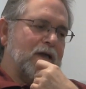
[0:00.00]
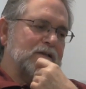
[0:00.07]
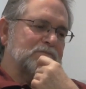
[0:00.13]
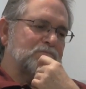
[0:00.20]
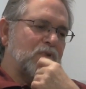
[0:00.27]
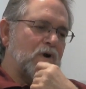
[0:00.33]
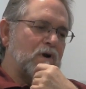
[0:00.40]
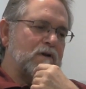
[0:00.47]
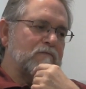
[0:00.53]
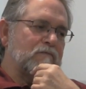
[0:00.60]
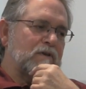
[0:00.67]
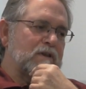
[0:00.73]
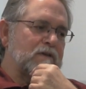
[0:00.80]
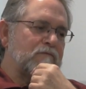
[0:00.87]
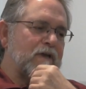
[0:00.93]
as part
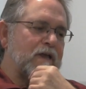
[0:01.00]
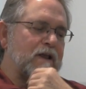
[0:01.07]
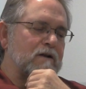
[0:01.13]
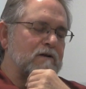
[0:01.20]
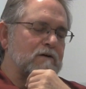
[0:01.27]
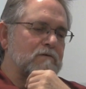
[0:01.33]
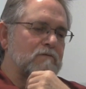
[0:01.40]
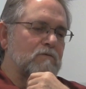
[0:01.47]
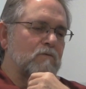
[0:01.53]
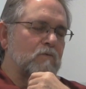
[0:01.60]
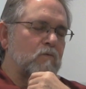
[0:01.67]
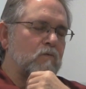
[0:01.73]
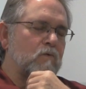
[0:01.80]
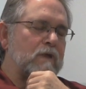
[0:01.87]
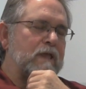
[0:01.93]
of Cliffhanger,
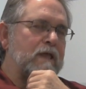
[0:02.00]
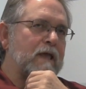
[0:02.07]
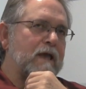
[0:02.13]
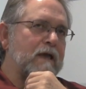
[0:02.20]
we